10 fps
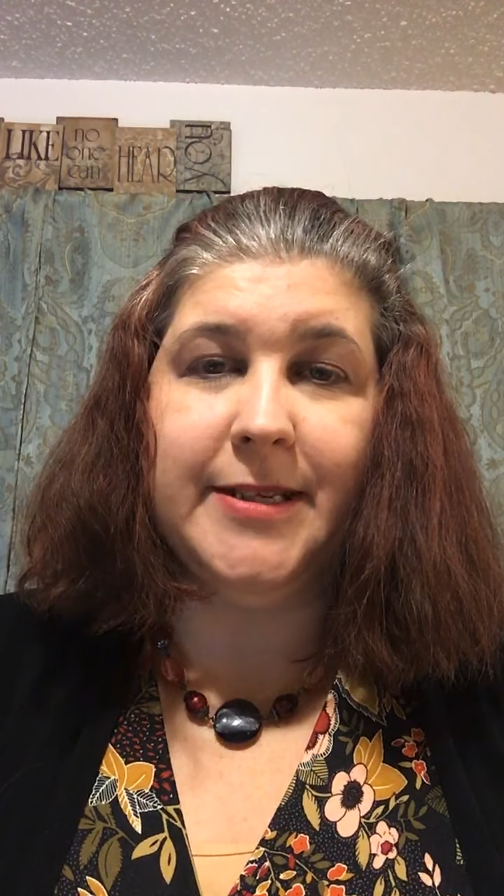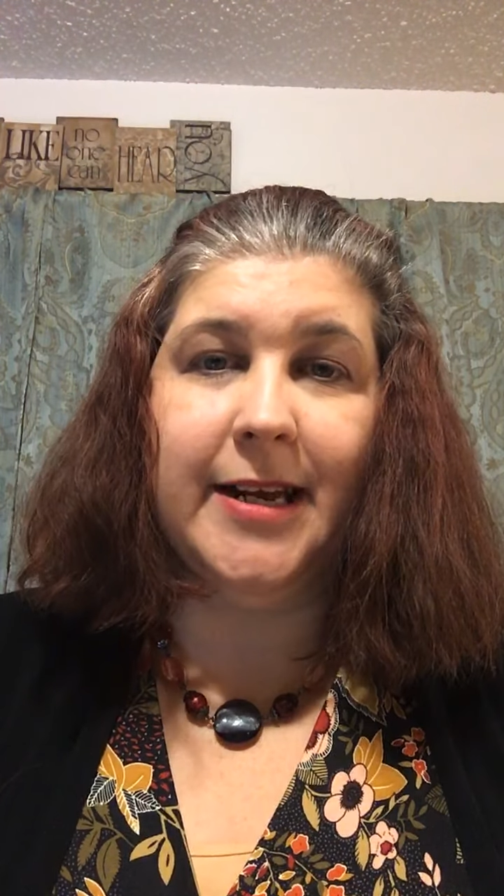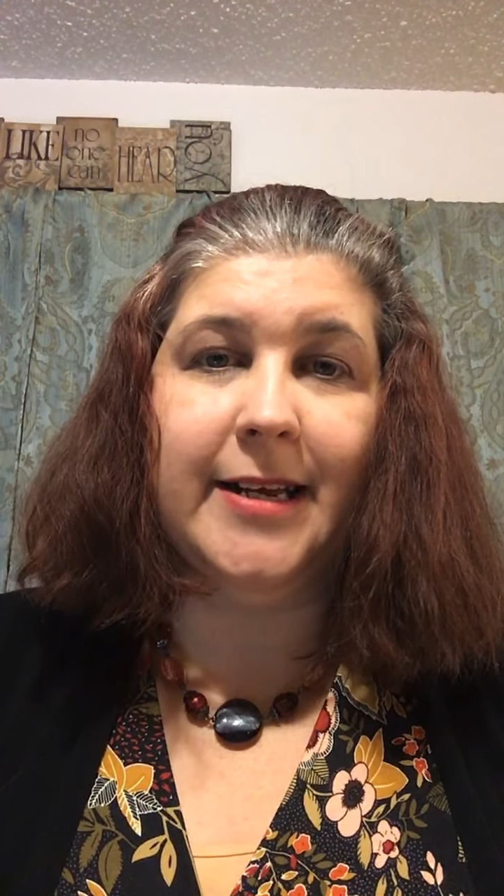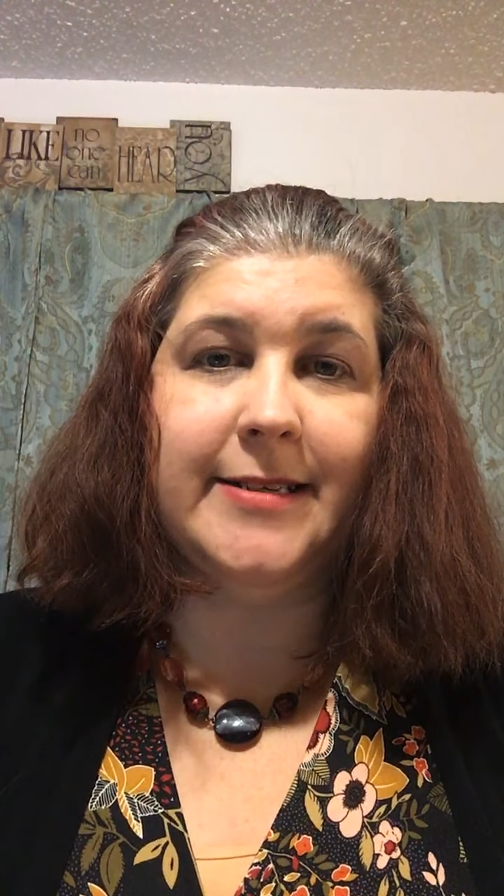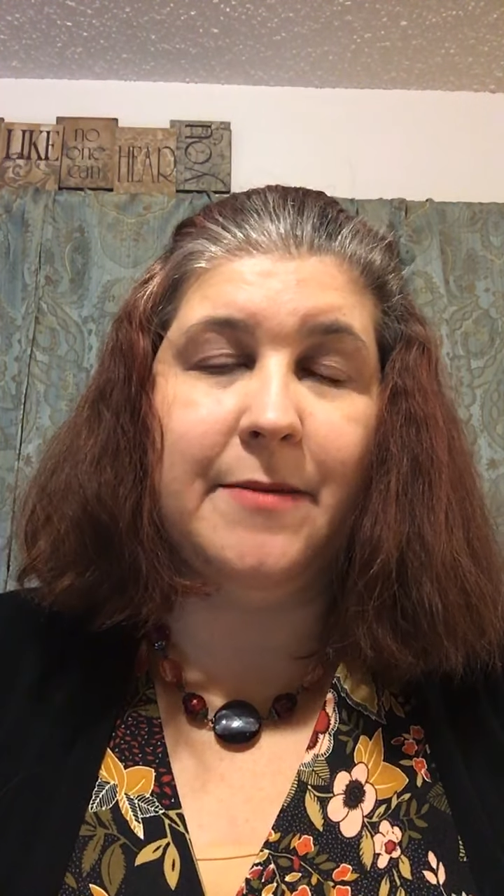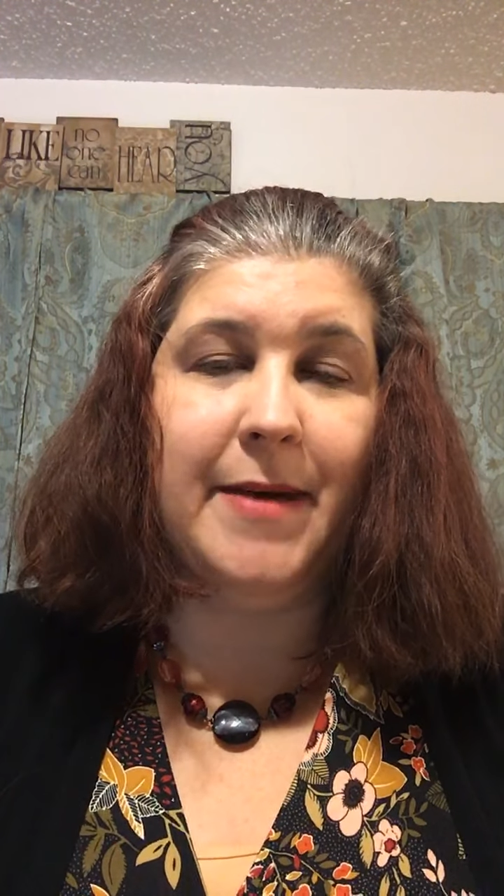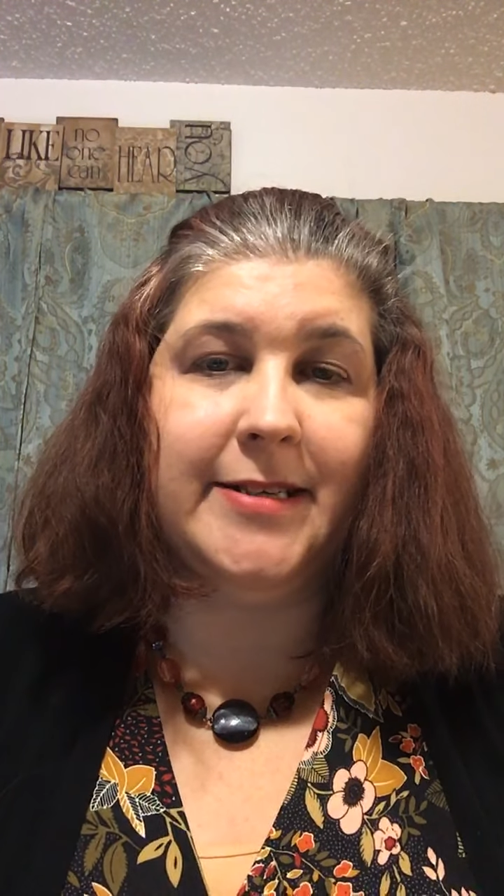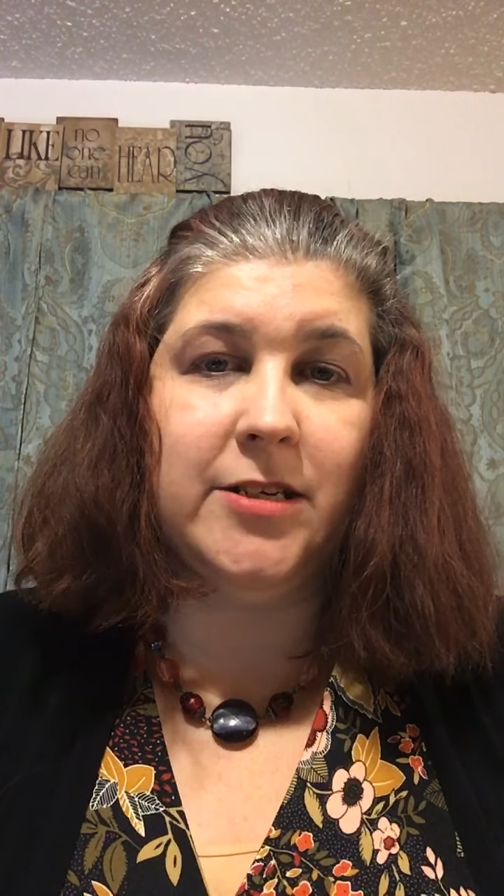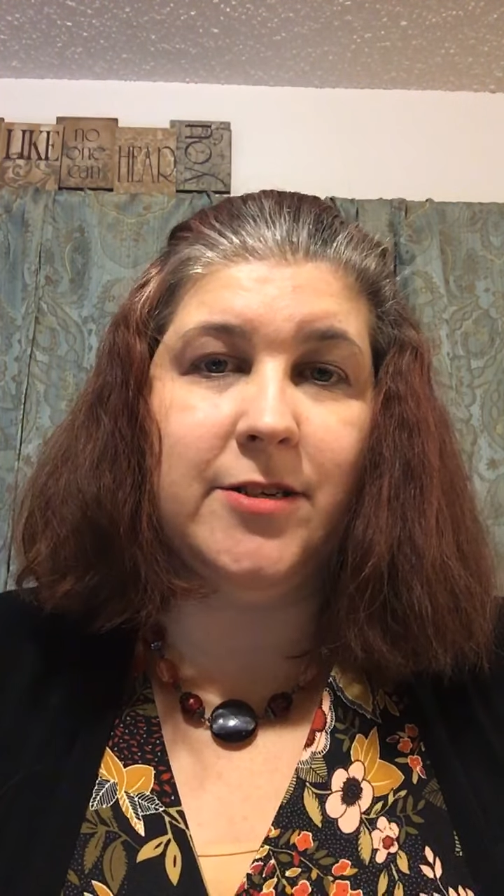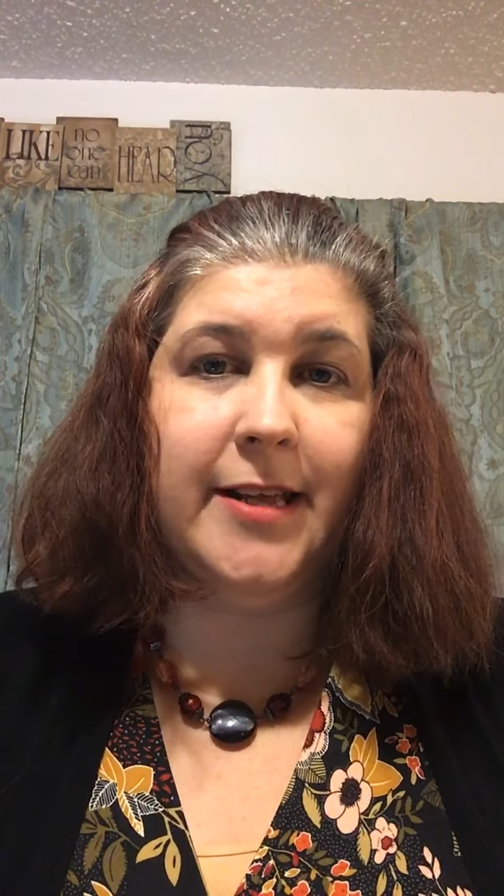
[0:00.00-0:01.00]
It is a
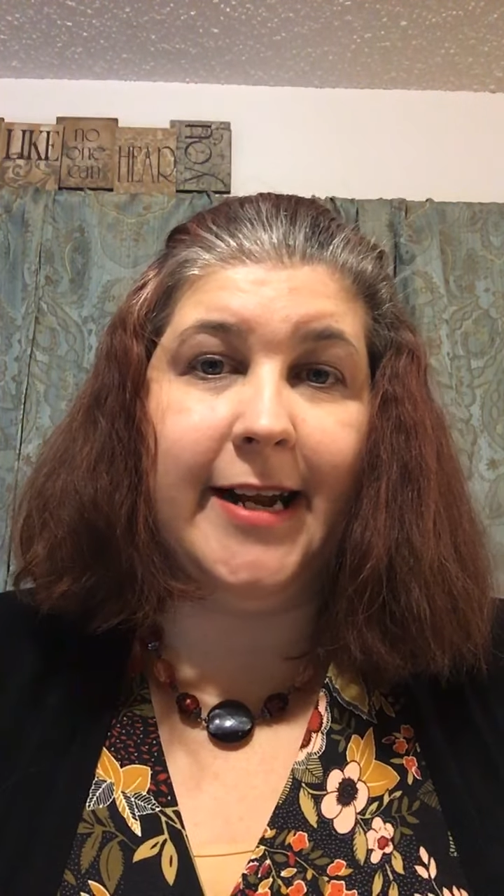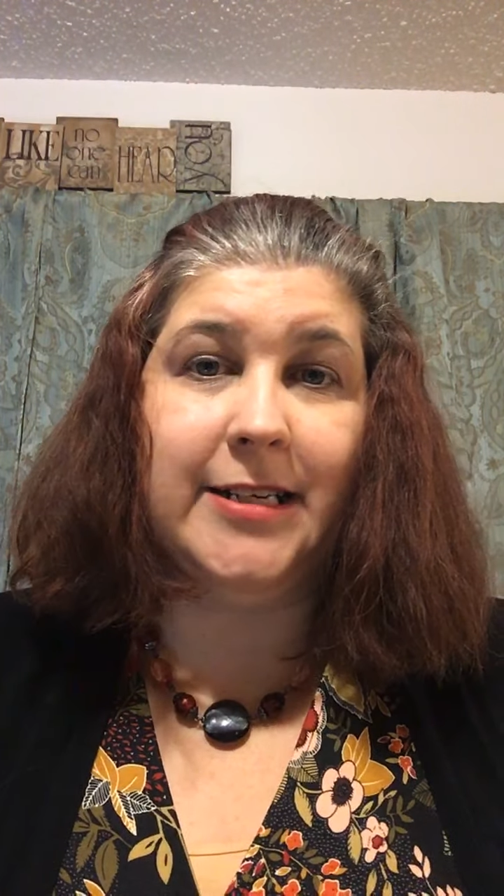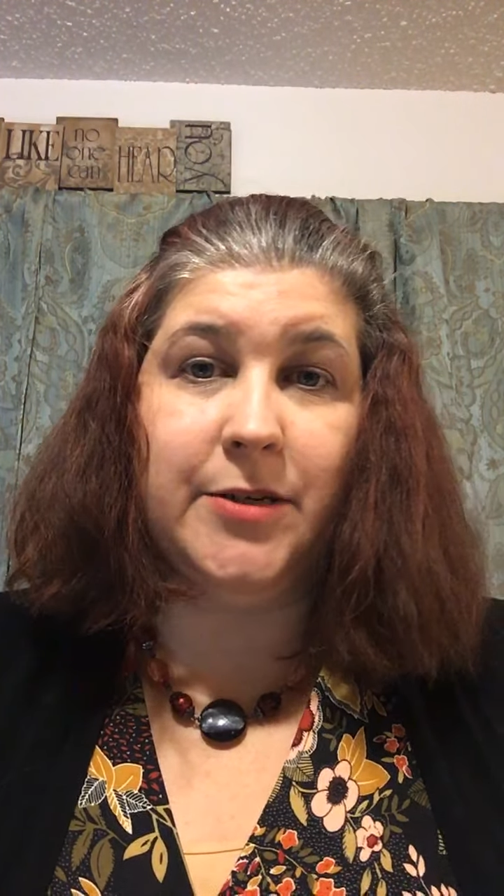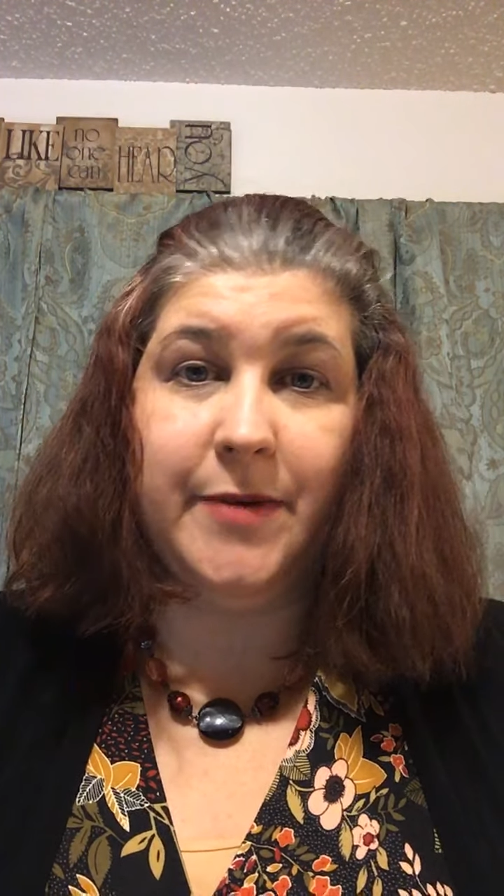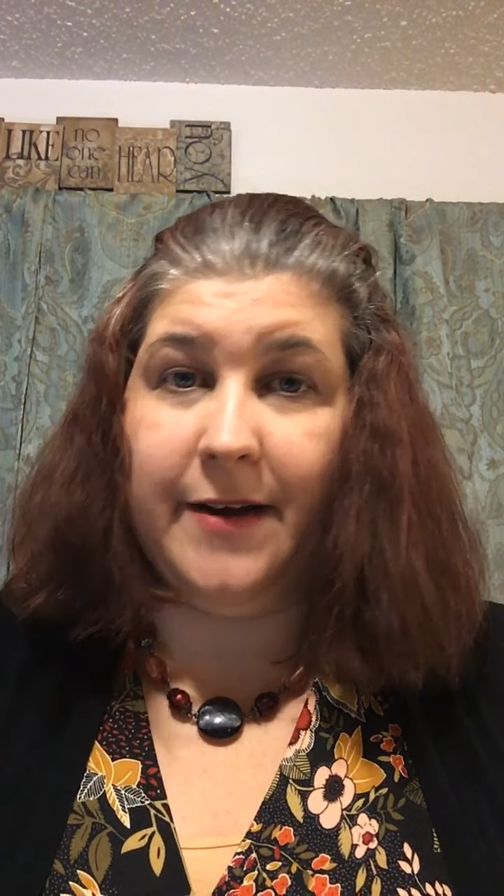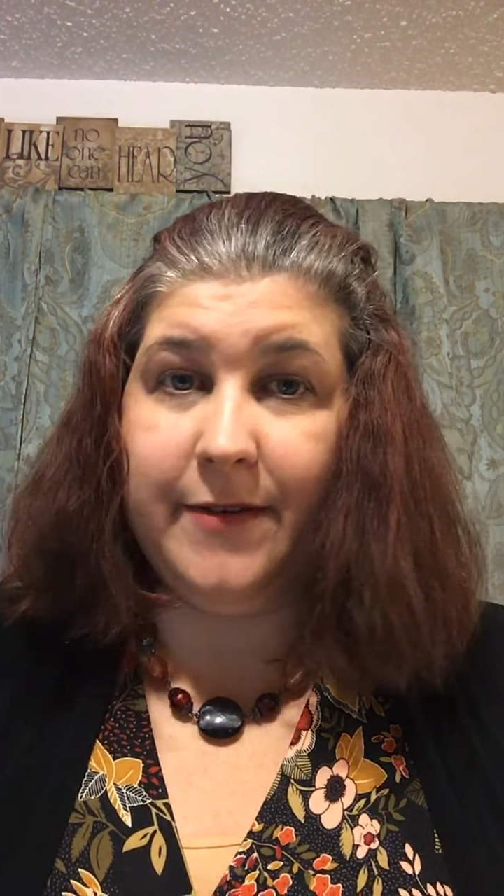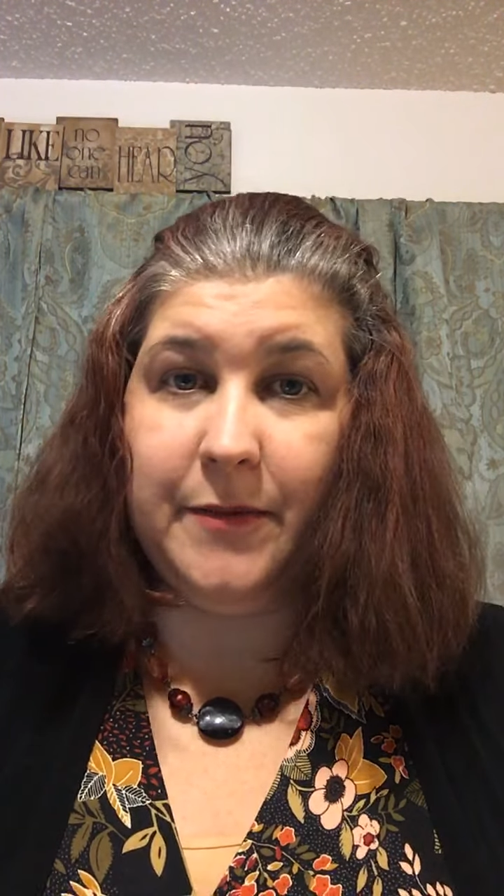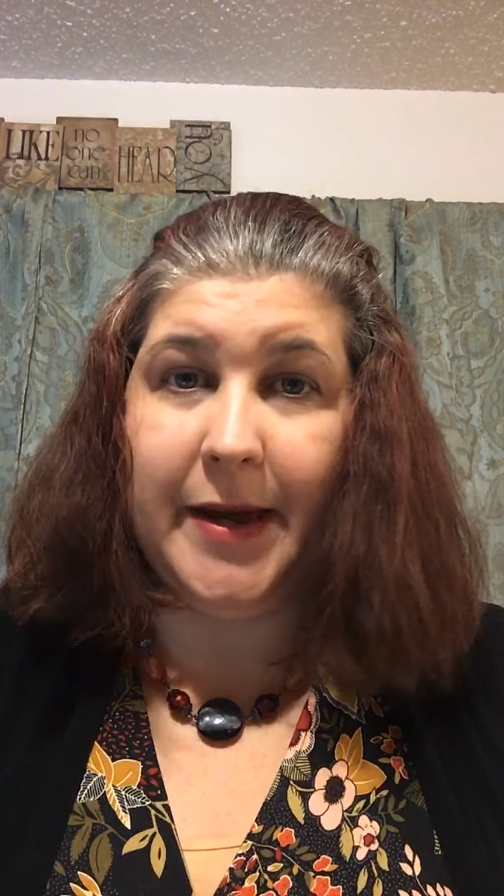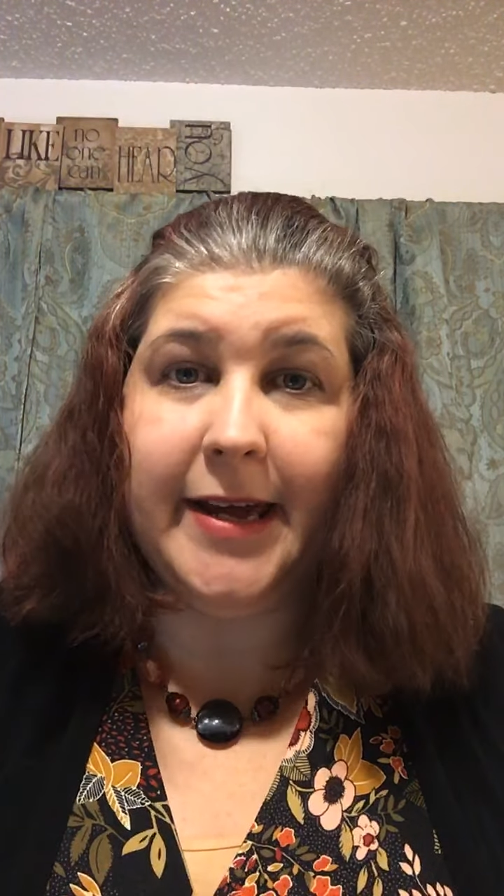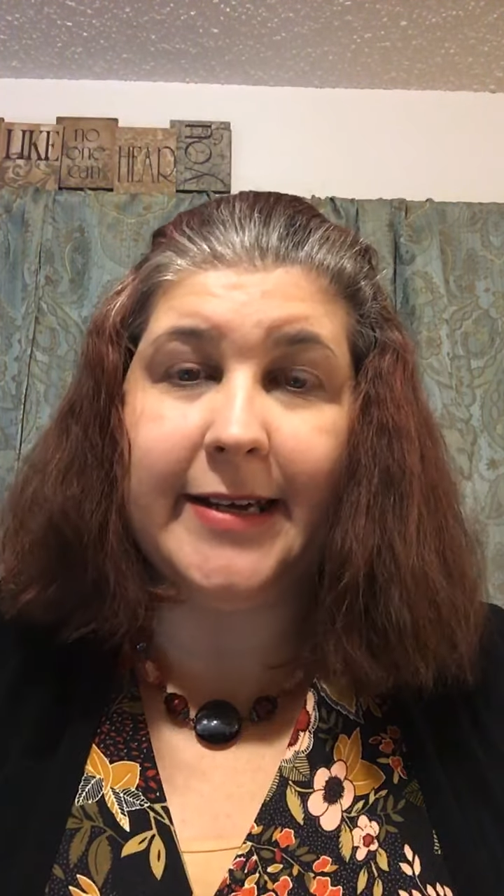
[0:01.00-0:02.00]
message that I do every
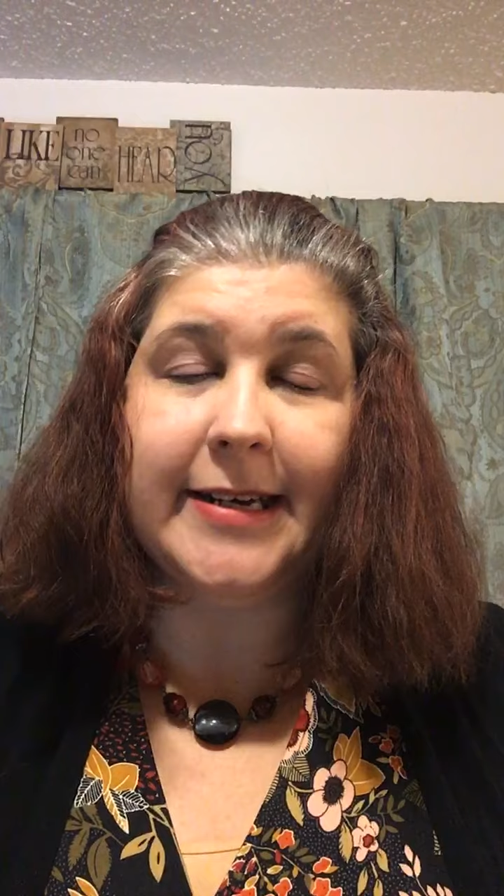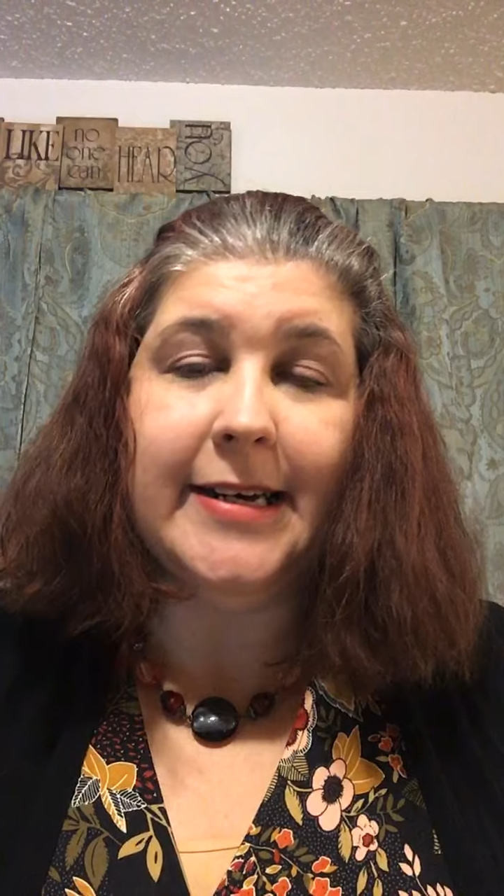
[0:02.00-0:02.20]
week.